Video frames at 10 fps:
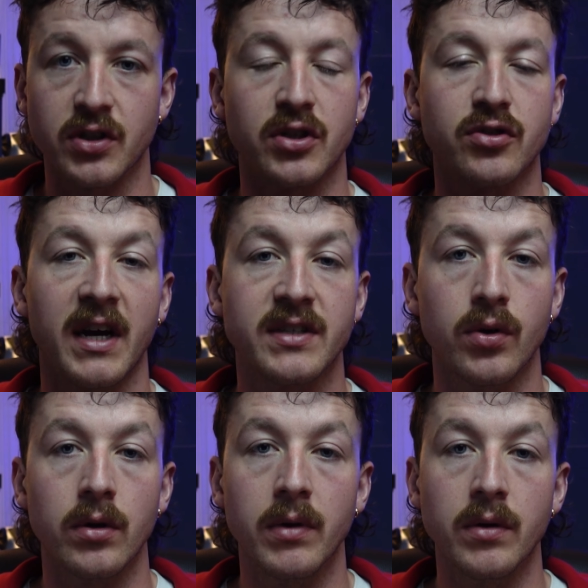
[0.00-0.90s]
your stress
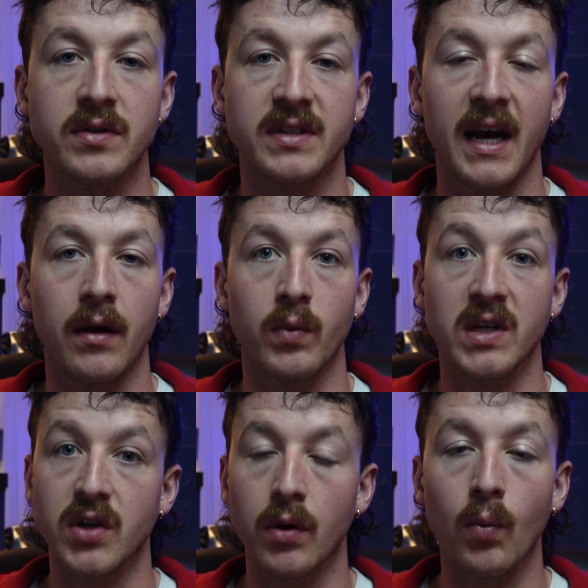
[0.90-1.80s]
hormones that we
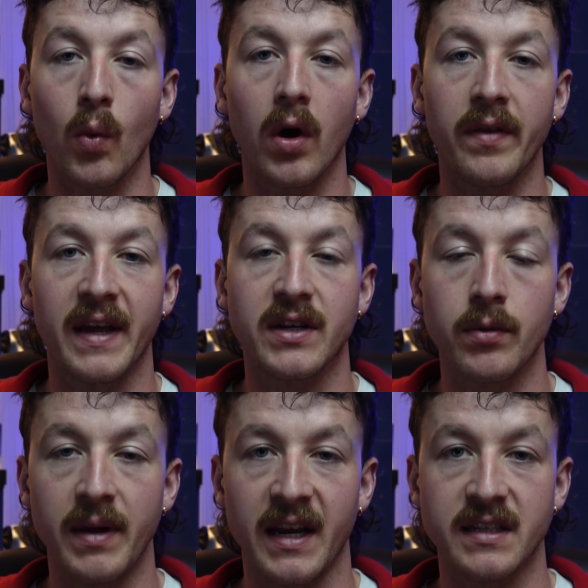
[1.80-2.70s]
don't want and that don't
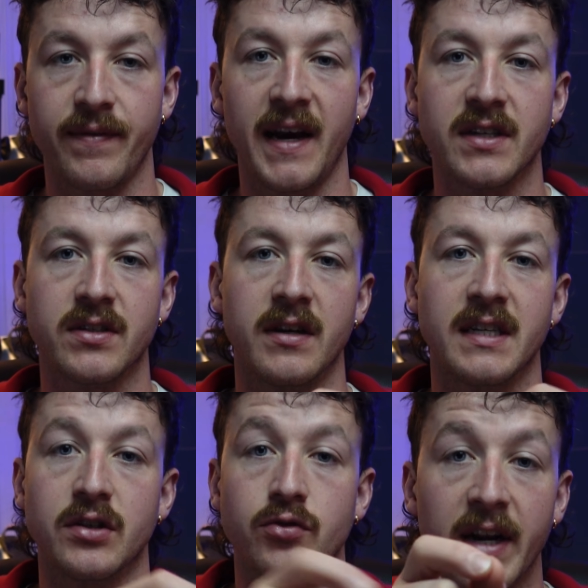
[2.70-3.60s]
make us faster.
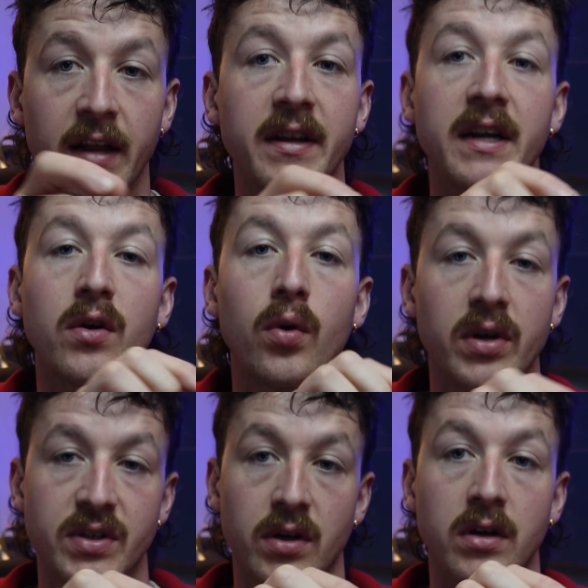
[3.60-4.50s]
It's adrenaline and
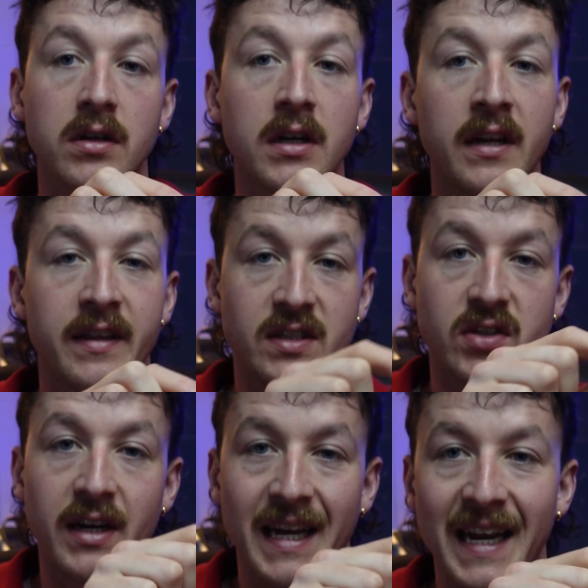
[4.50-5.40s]
cortisol that
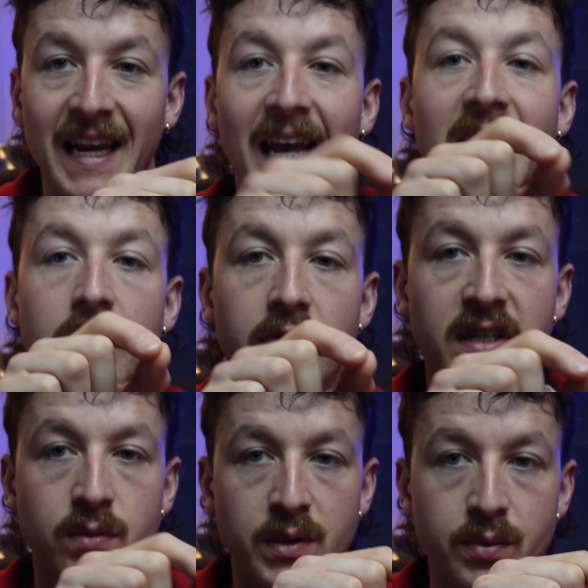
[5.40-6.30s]
start getting
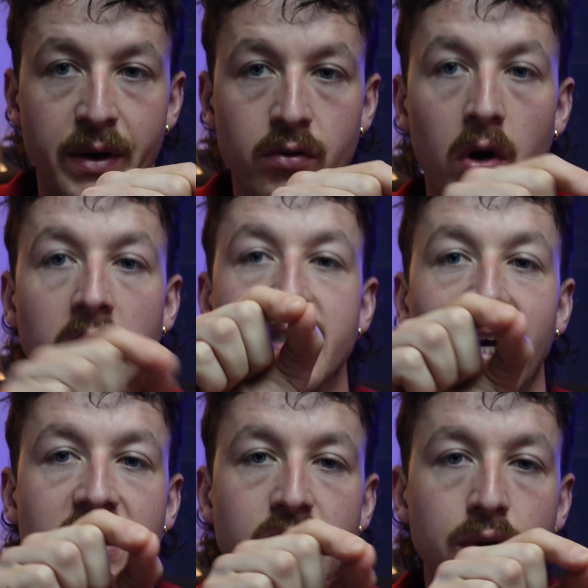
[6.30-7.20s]
increased once we cross
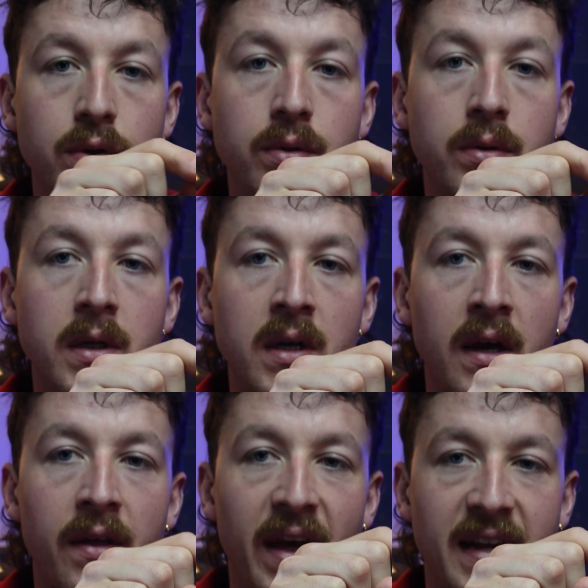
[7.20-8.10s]
that
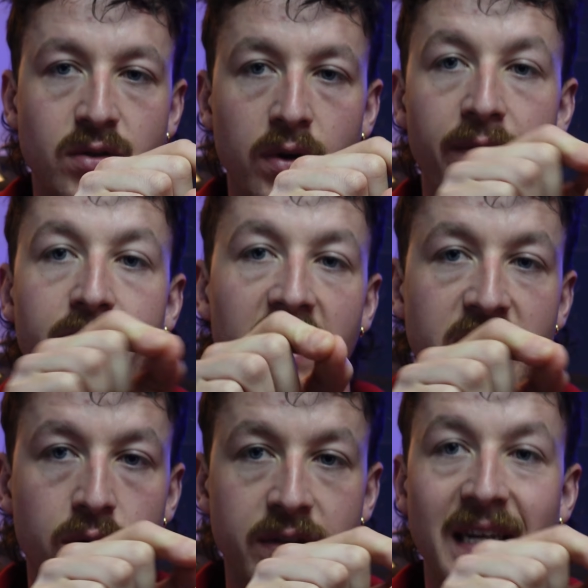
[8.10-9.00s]
sort of
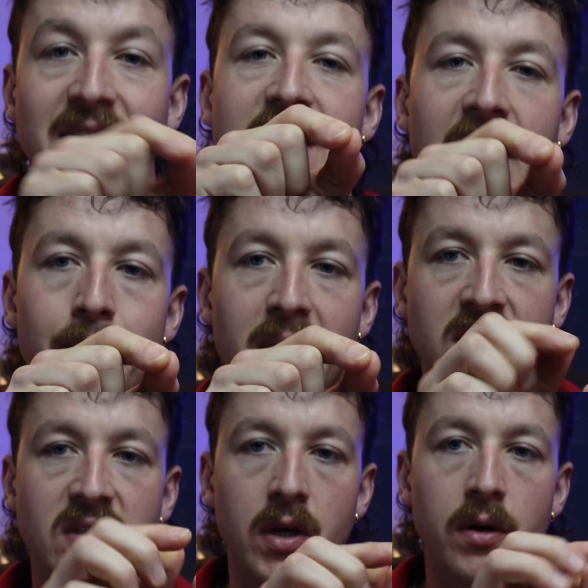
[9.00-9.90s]
threshold into that
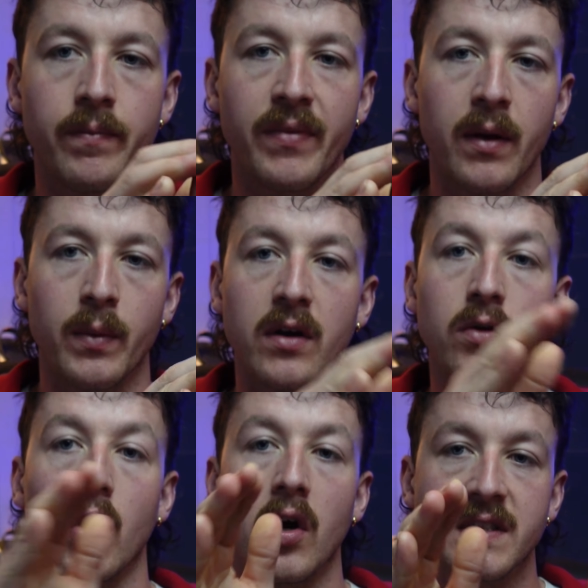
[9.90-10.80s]
mid zone. And we
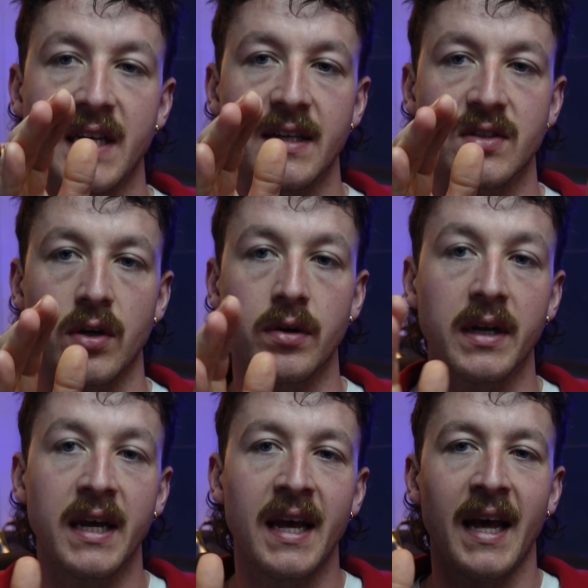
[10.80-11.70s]
cross that zone,
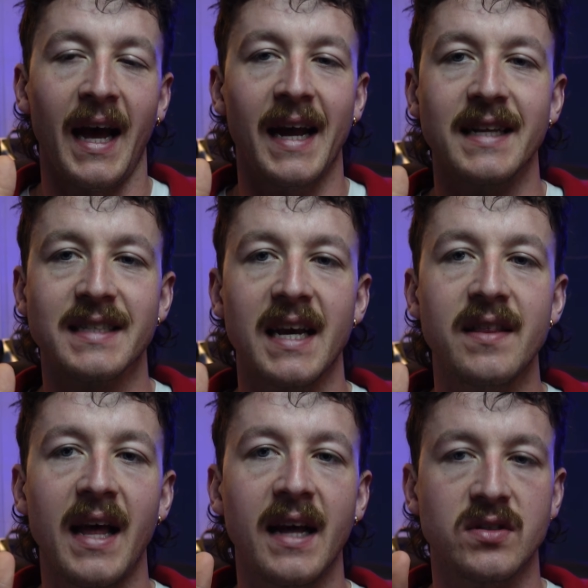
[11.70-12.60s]
and it's in
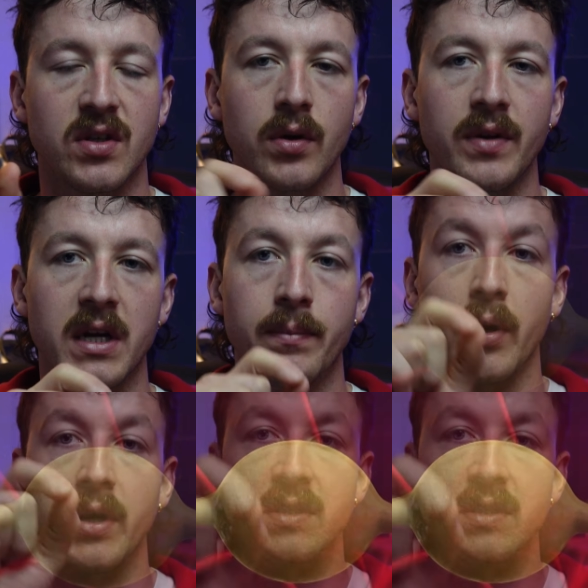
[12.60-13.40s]
that zone that your body